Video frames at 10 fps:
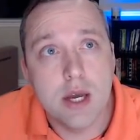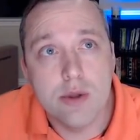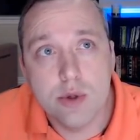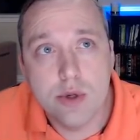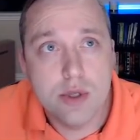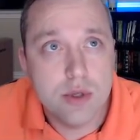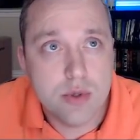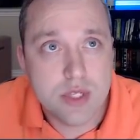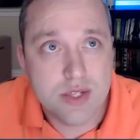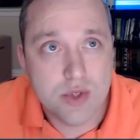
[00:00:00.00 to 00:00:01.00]
Now you could
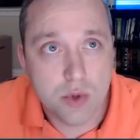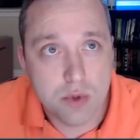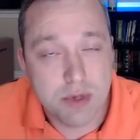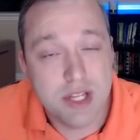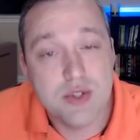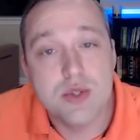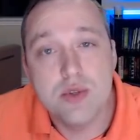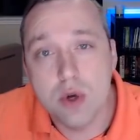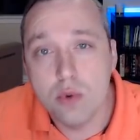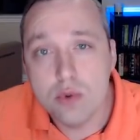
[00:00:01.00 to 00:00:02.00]
use these social medias.
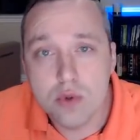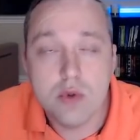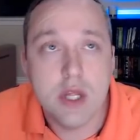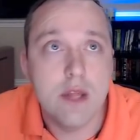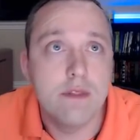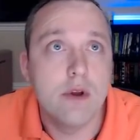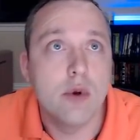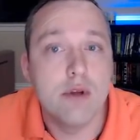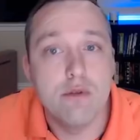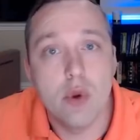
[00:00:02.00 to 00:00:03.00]
Don't do that
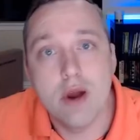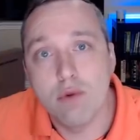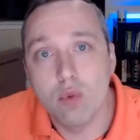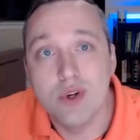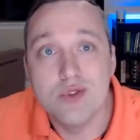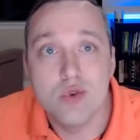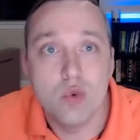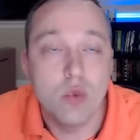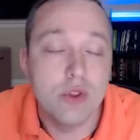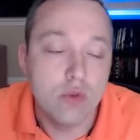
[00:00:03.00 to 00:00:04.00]
though if you ever want
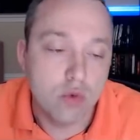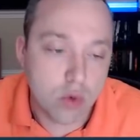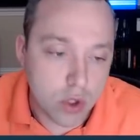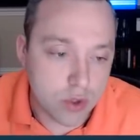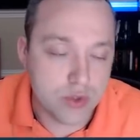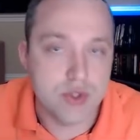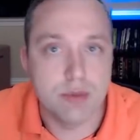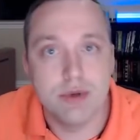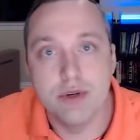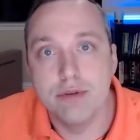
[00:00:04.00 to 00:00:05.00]
to withdraw
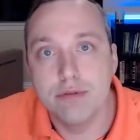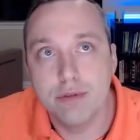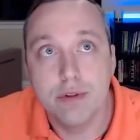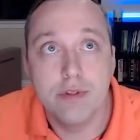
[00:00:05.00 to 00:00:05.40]
some of